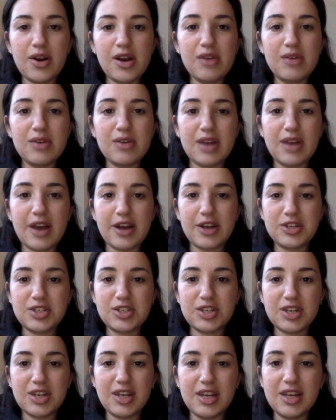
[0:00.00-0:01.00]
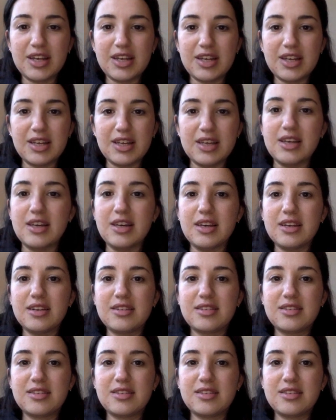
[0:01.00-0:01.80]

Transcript: You can actually eat